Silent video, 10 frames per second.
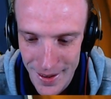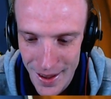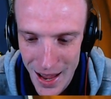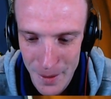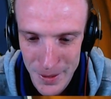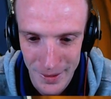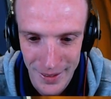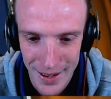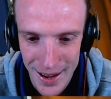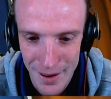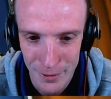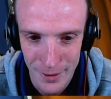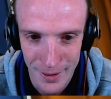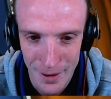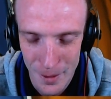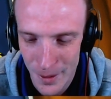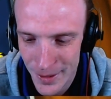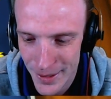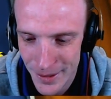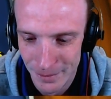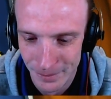Absolutely everything I wanted.